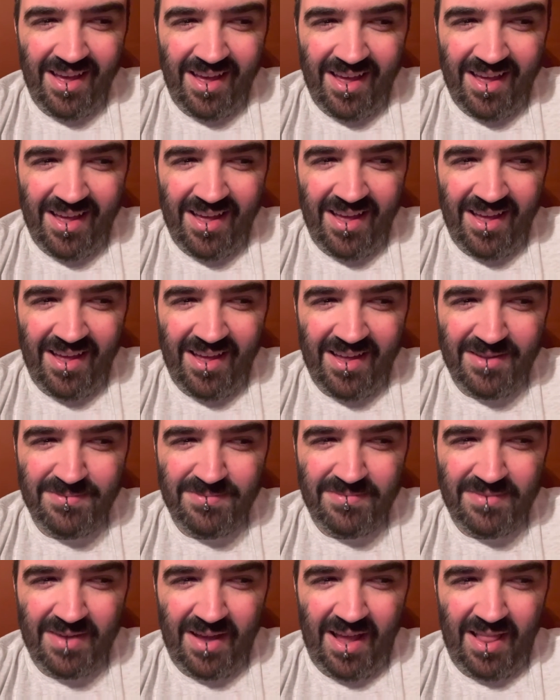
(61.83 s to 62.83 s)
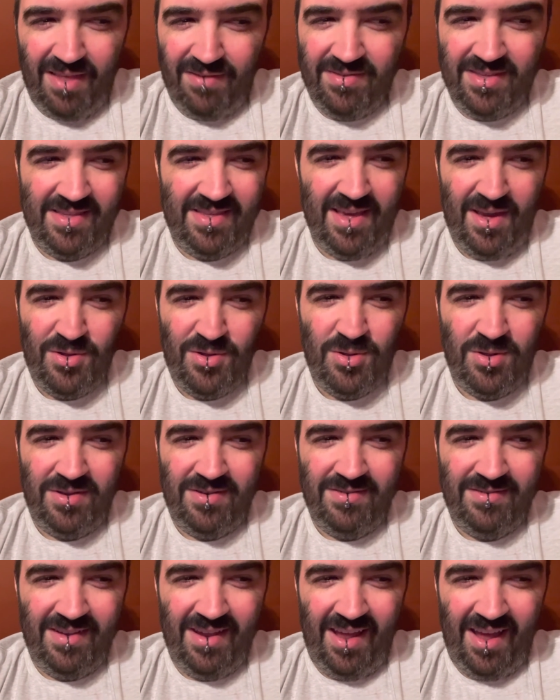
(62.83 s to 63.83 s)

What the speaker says: I love Succession.